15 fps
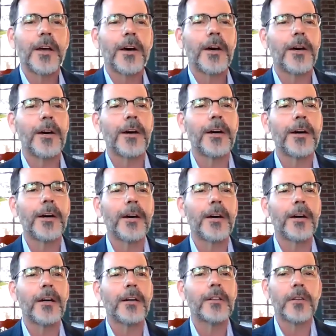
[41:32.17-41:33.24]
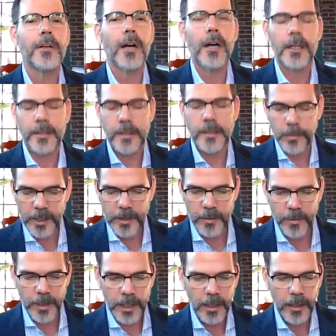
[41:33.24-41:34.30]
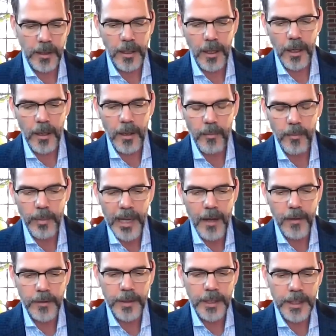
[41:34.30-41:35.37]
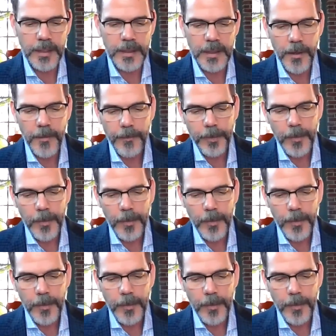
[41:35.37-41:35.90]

uh, cross between um, boundaries.